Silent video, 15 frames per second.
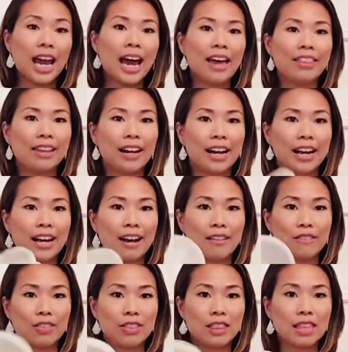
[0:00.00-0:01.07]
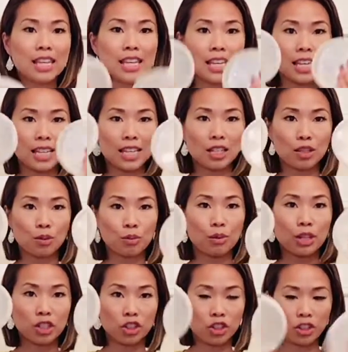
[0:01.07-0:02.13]
And then I have these,
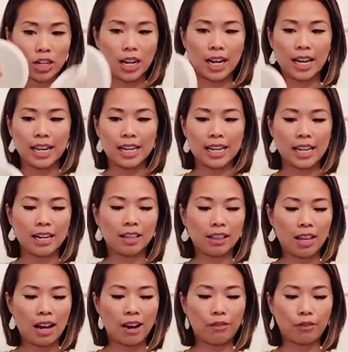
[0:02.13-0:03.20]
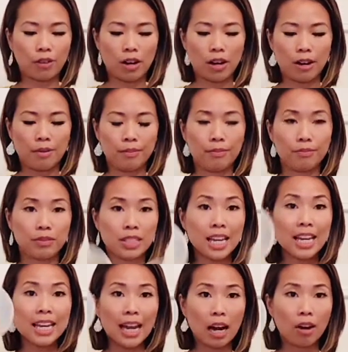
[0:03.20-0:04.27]
which I get a lot from
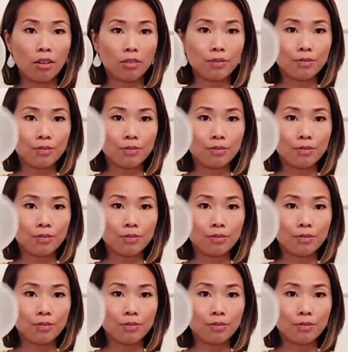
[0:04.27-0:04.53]
takeout.